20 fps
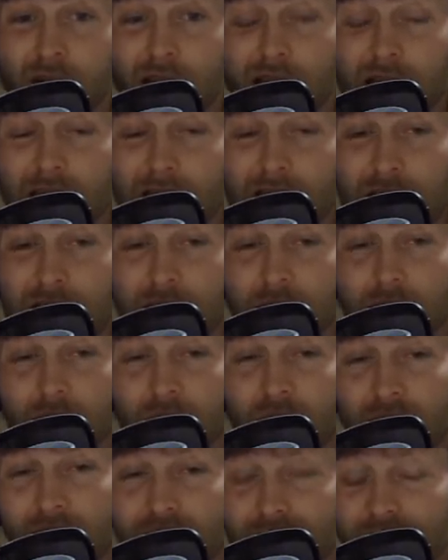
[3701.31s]
I
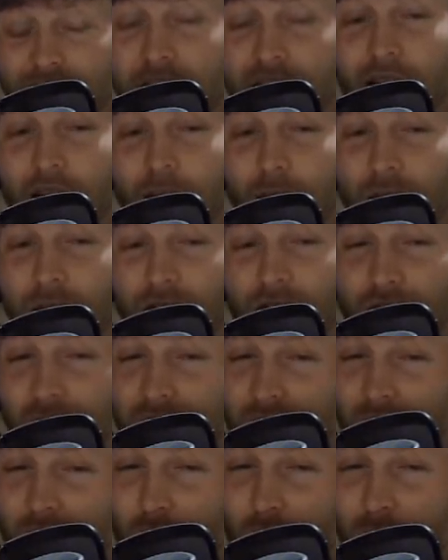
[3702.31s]
think I'm going to try to
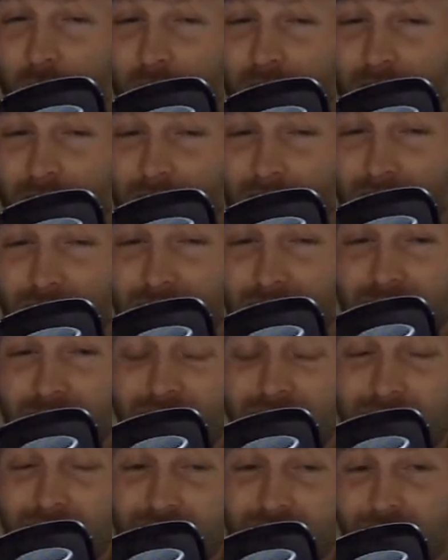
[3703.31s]
go for like Thursday
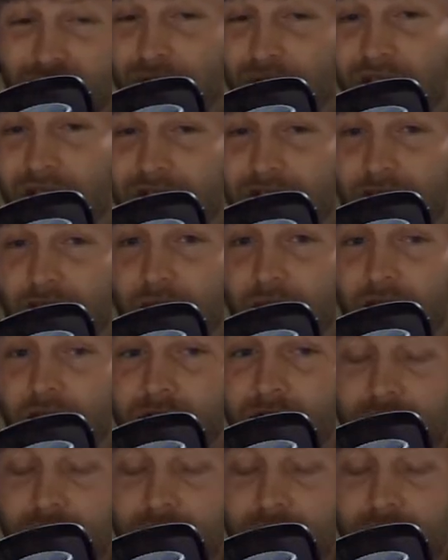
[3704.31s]
nights on this stuff.